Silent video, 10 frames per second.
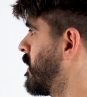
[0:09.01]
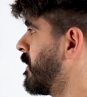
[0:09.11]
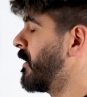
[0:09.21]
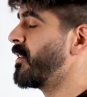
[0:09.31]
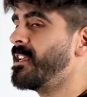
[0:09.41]

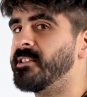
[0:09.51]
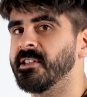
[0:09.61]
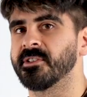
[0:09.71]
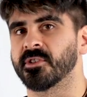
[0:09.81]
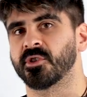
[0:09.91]
they're very
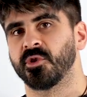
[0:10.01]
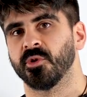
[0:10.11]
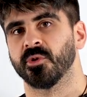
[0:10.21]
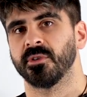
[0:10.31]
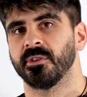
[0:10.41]
easy to
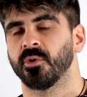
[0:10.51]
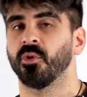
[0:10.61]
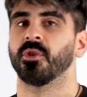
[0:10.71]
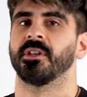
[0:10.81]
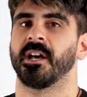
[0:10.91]
secure
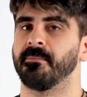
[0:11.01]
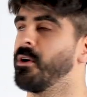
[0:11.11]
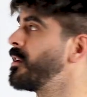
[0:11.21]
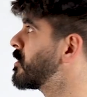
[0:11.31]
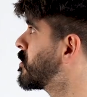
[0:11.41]
all the 9
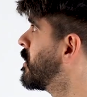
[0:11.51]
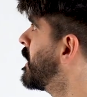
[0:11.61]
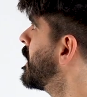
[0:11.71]
marks.